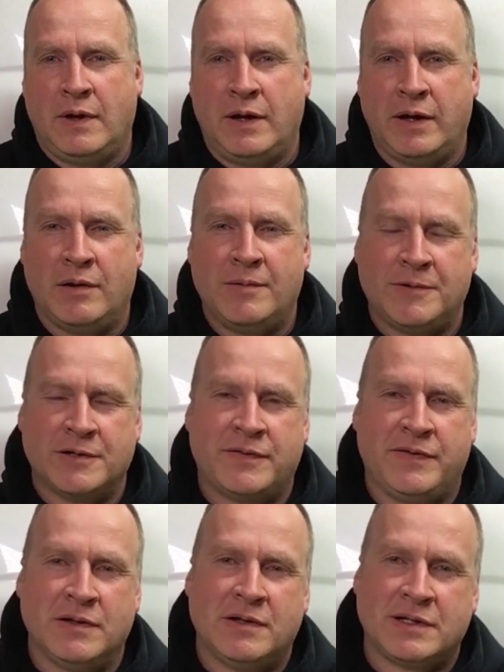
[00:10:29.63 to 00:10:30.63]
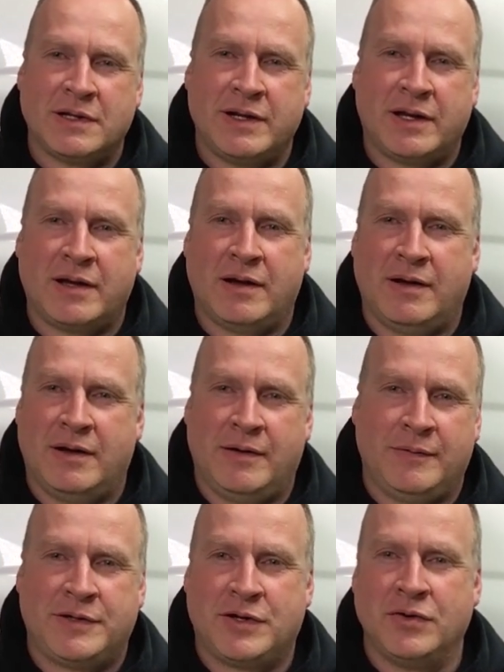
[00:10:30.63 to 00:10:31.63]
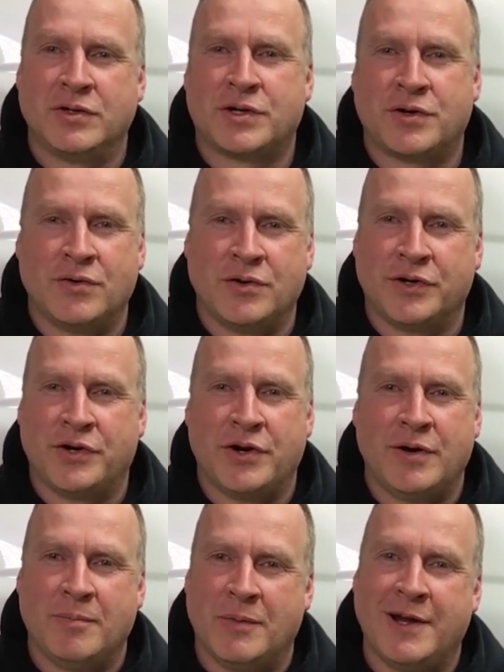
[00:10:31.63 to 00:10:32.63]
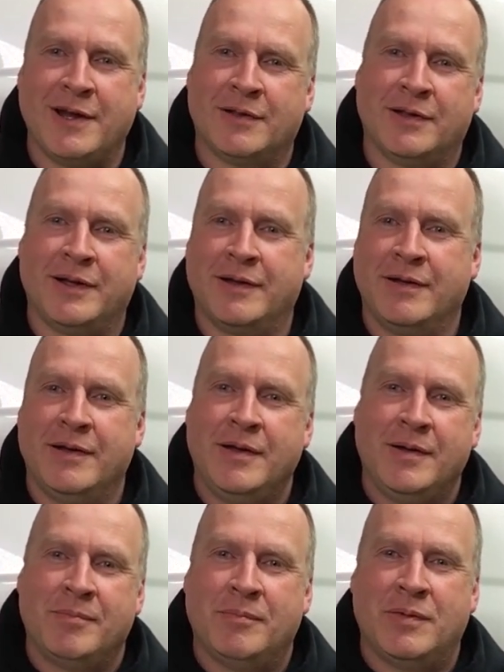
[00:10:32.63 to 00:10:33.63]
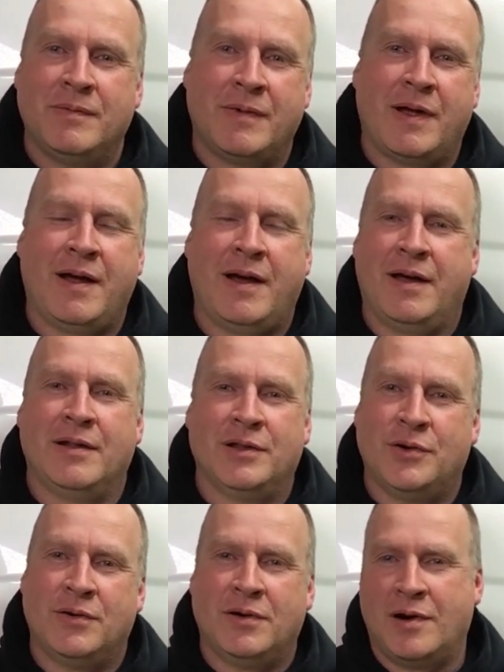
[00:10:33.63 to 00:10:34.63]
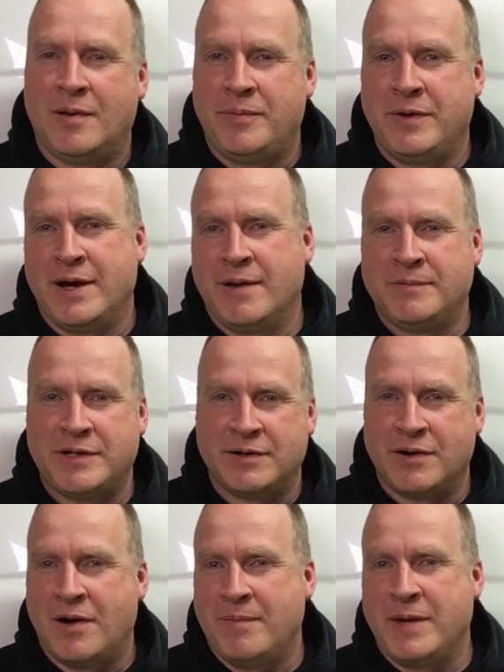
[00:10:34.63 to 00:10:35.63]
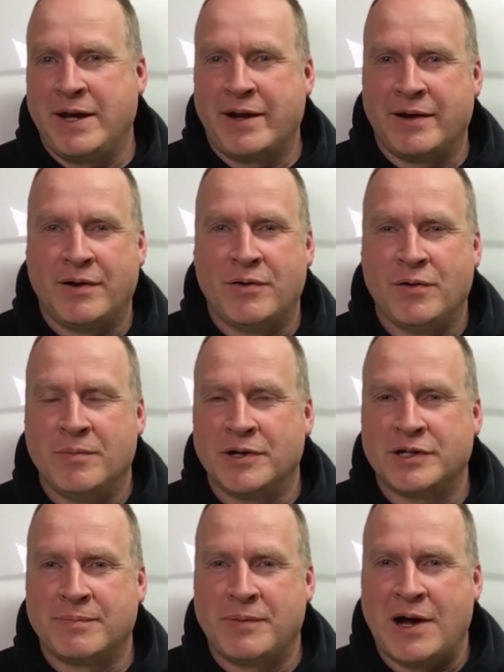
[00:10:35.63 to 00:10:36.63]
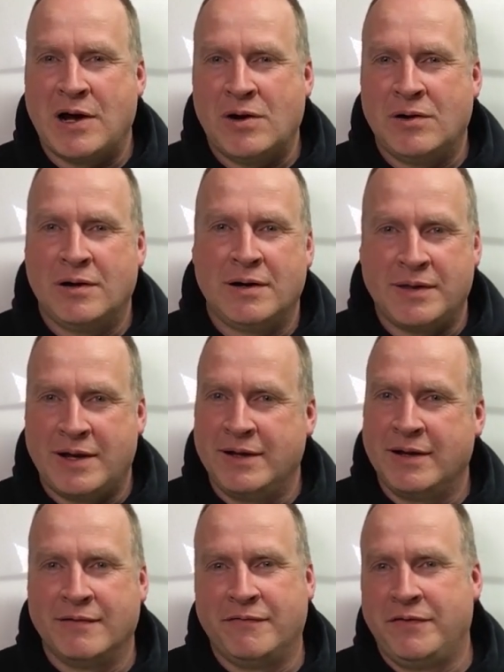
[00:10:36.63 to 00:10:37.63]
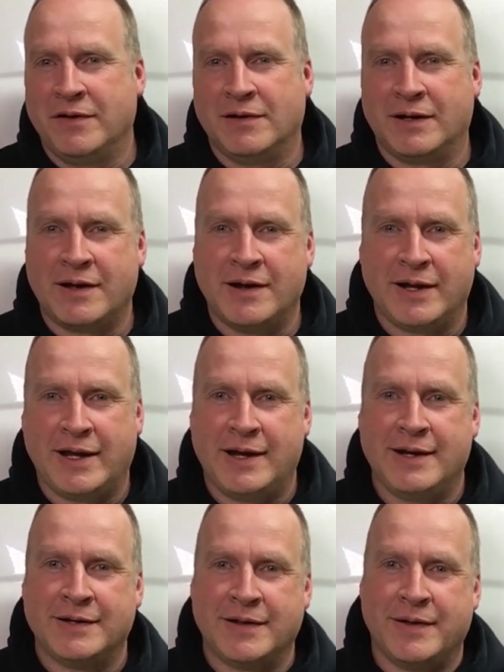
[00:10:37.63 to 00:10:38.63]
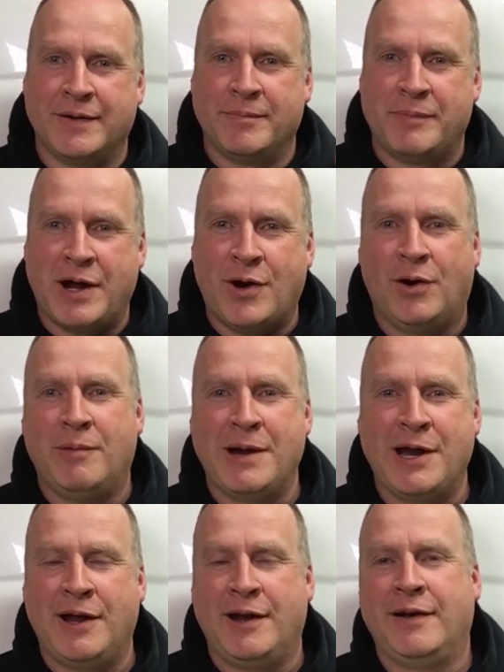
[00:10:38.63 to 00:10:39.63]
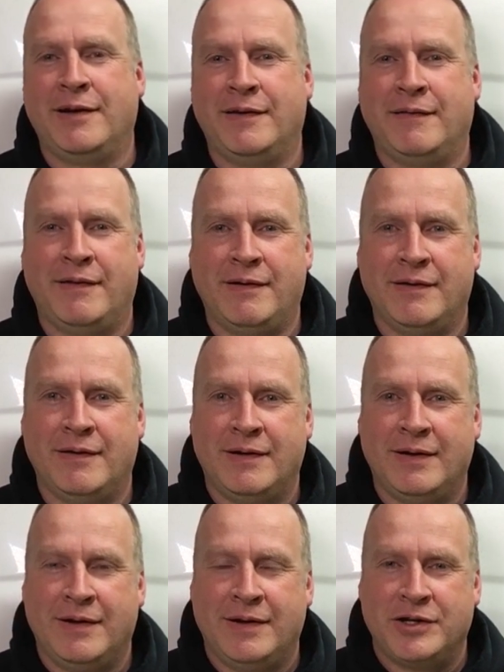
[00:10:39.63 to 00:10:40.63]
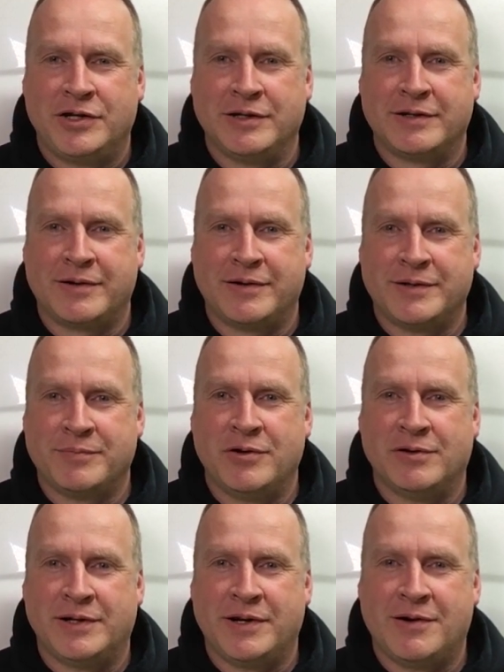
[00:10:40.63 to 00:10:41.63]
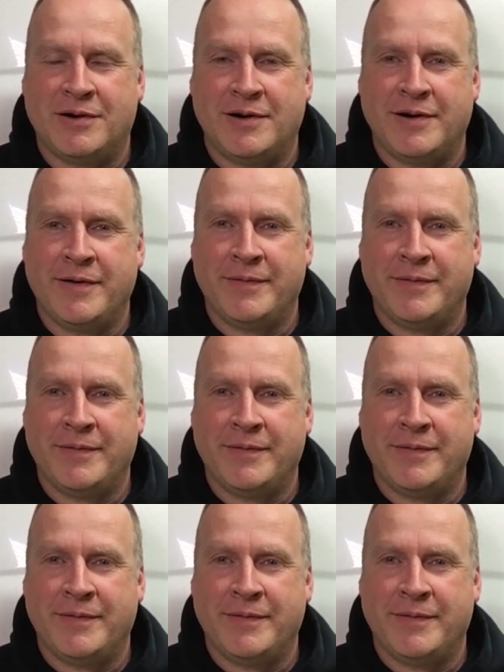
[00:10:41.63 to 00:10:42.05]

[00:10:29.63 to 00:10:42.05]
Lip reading: It almost feels like a two-stroke dirt bike. Like at lower RPMs, you're not making a whole bunch of power, and then you can feel it kind of get into the power band, and she starts pulling hard.